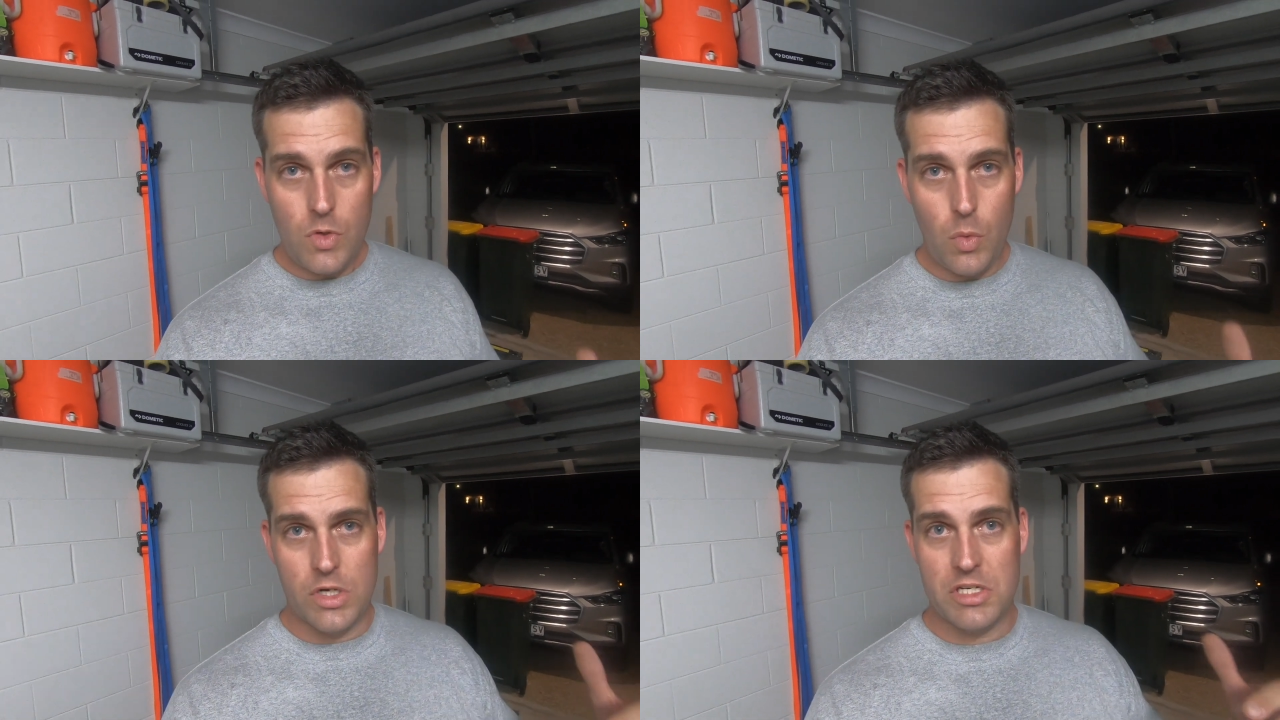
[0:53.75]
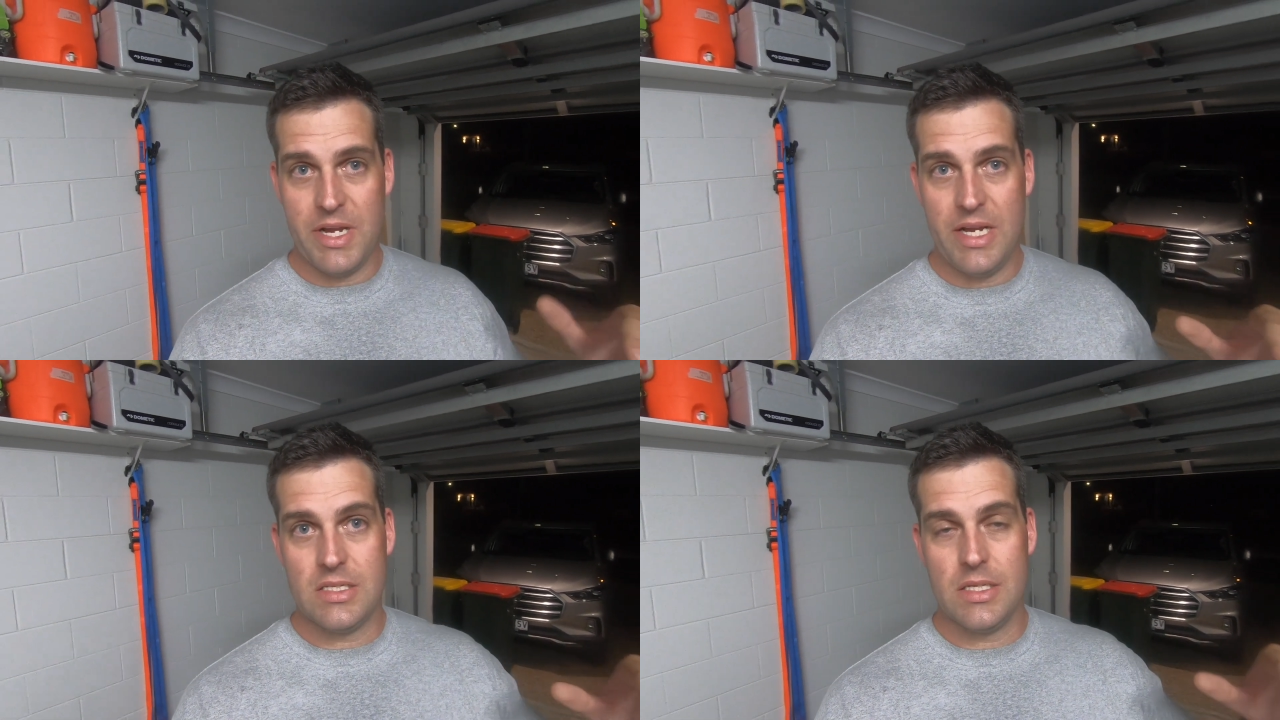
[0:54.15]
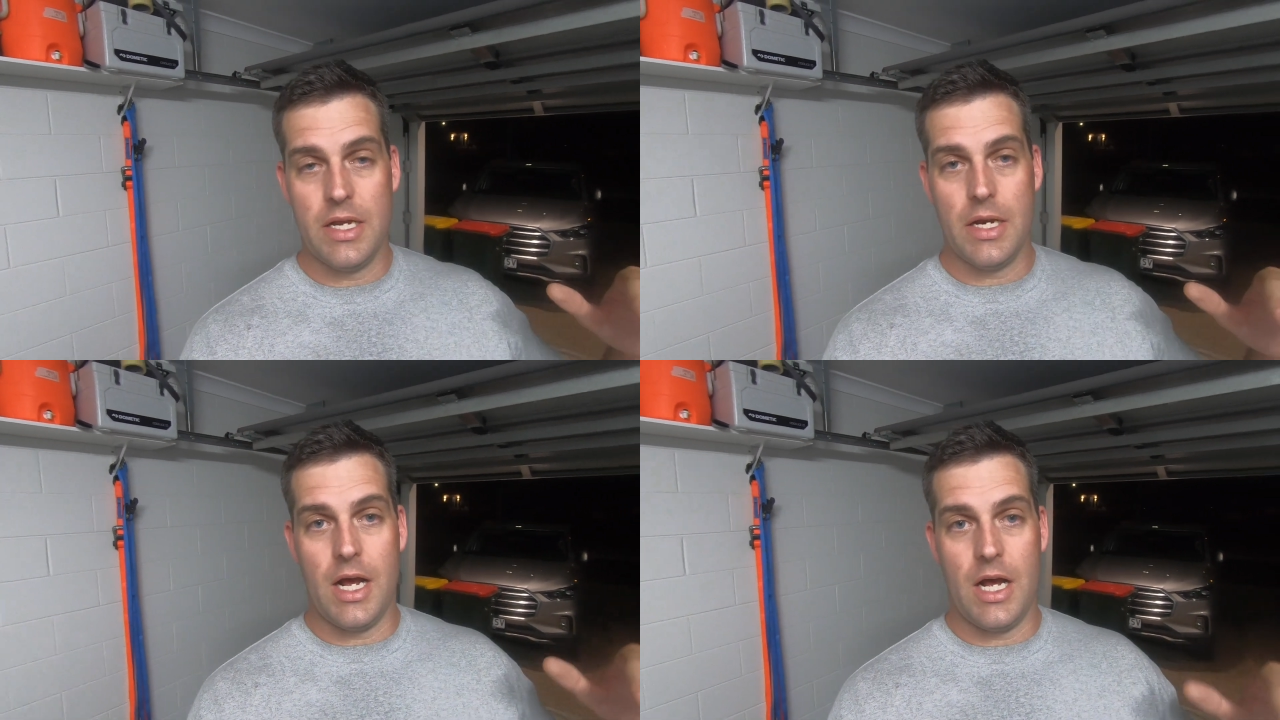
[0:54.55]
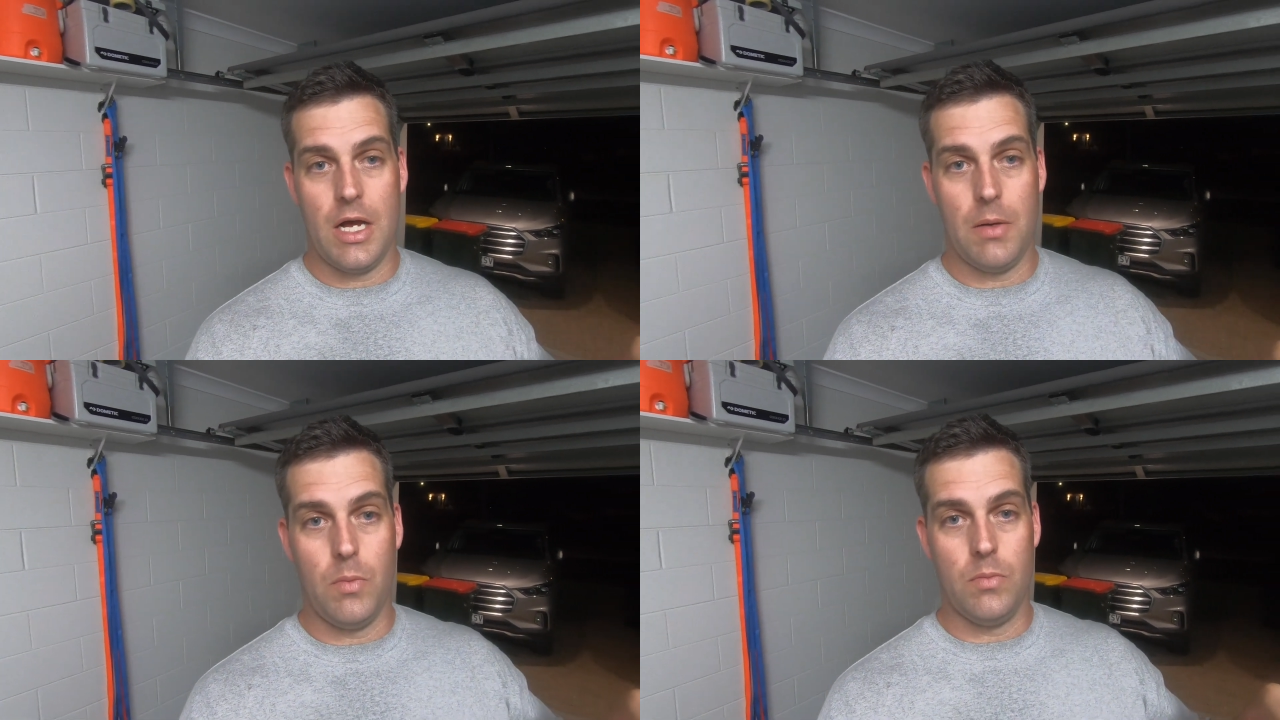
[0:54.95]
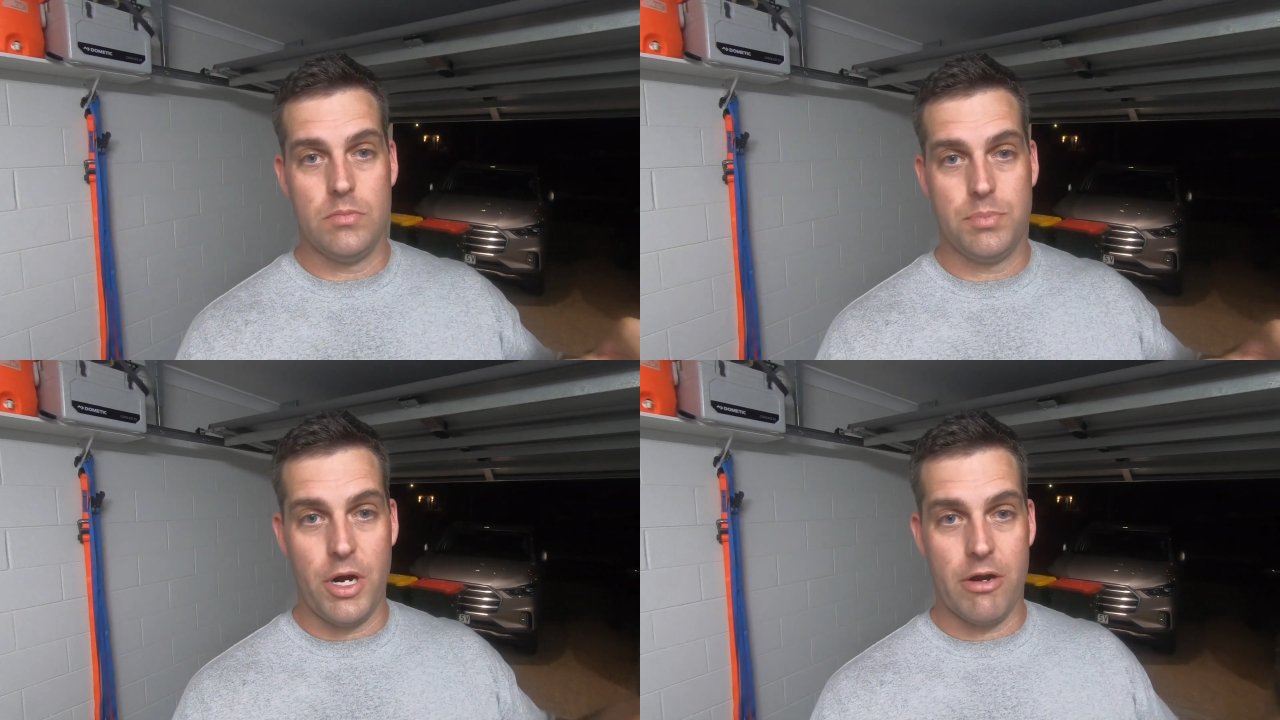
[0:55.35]
which means that
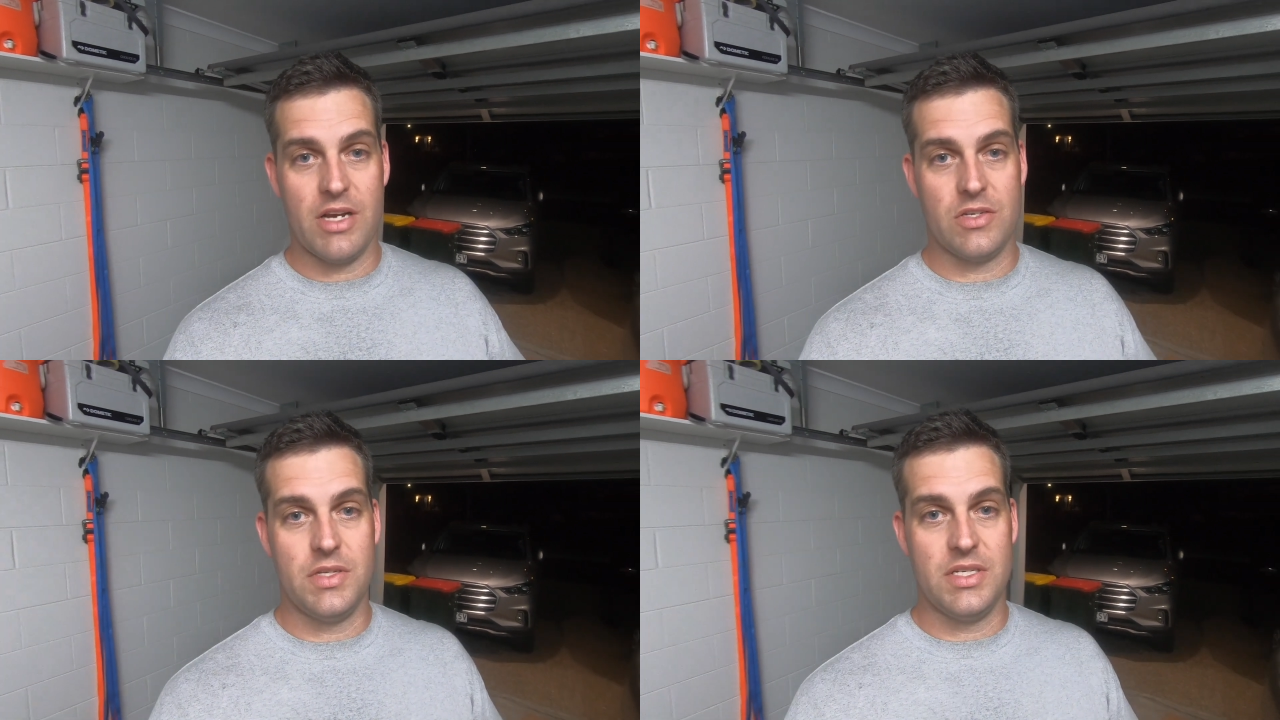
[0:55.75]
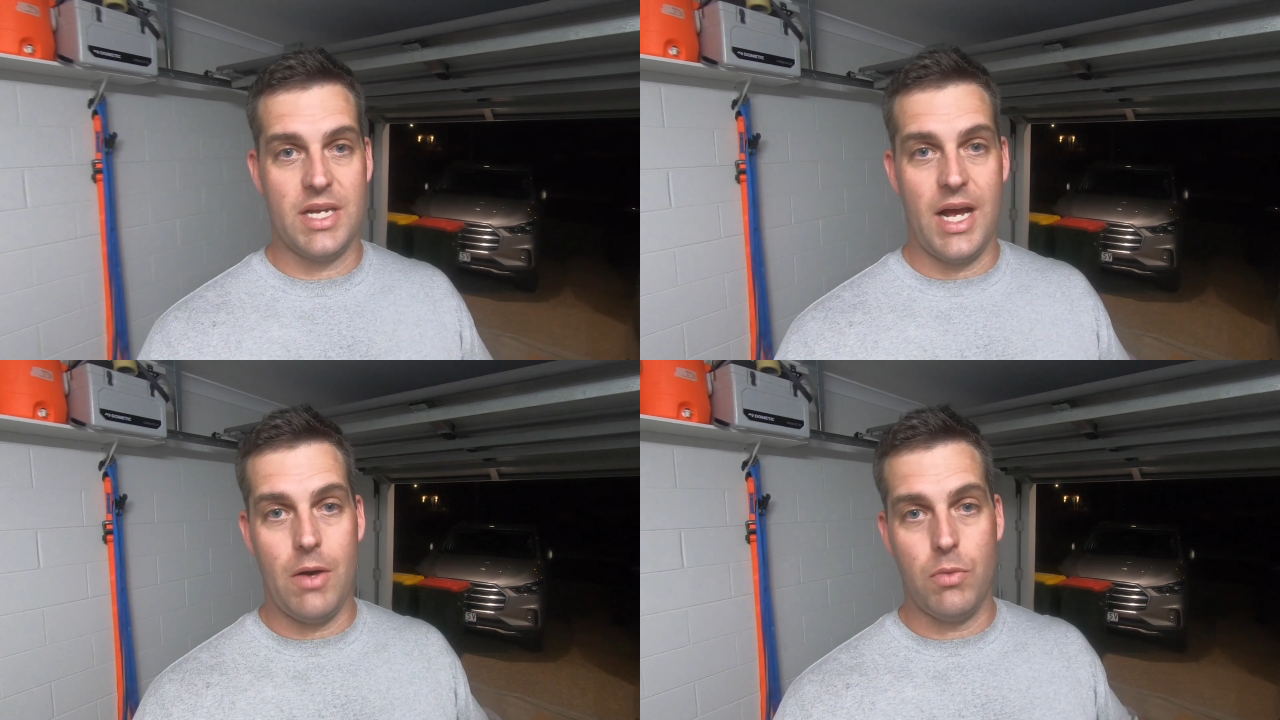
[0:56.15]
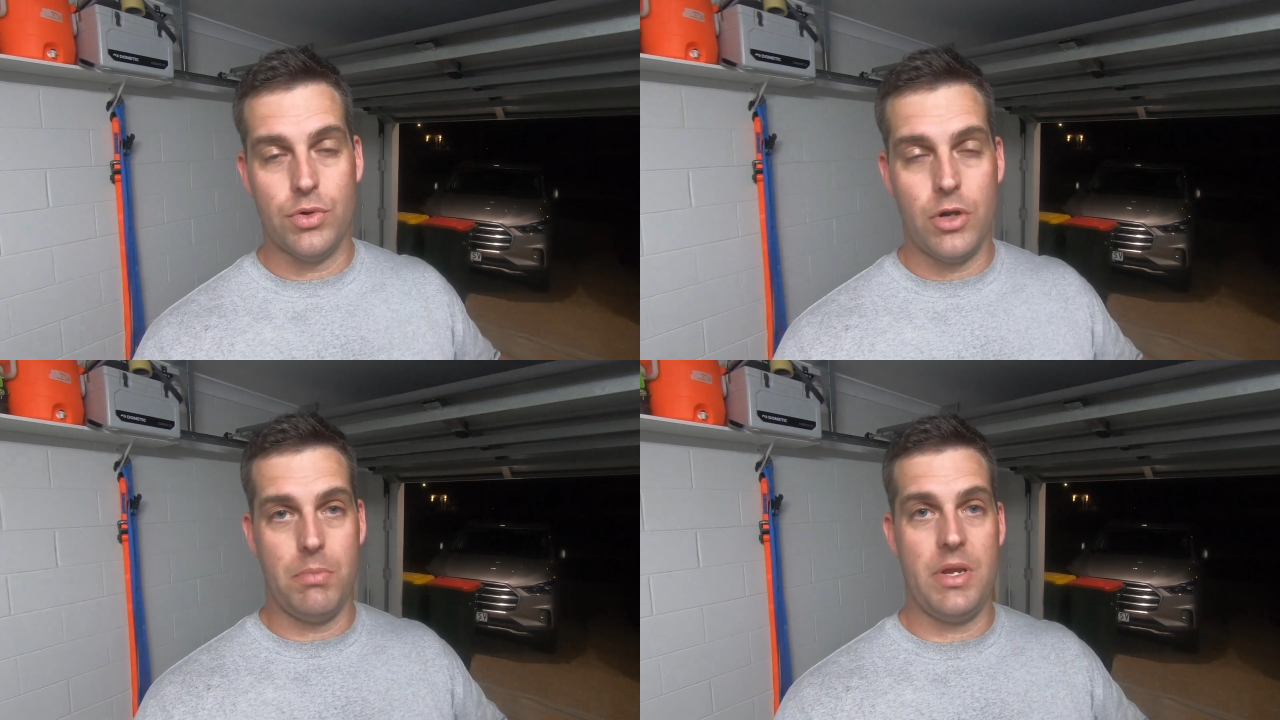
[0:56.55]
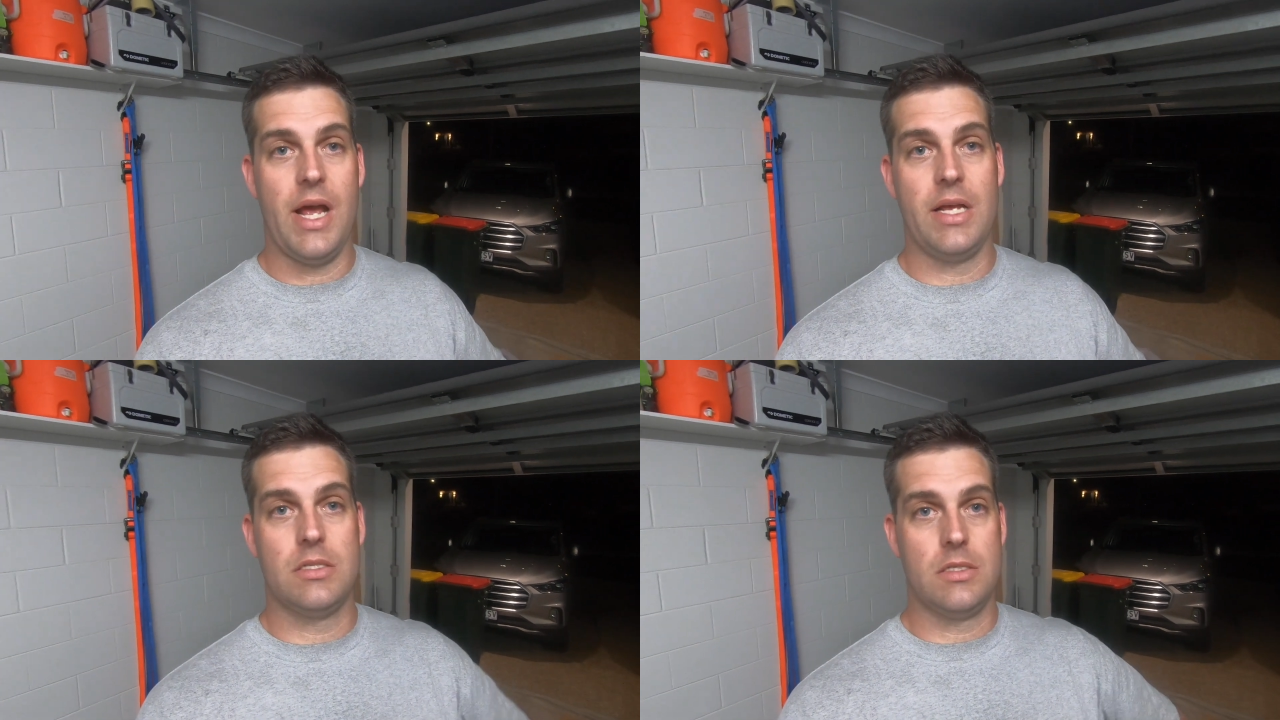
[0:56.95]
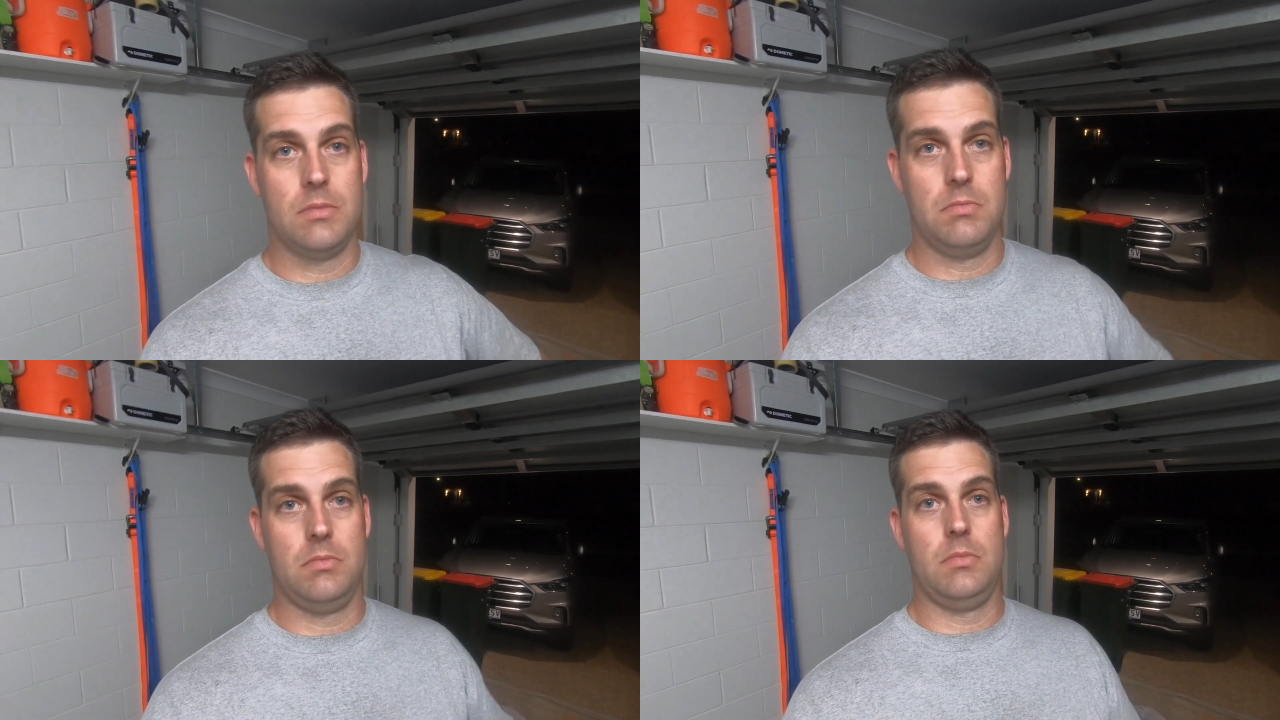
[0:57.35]
progress on this car will not be as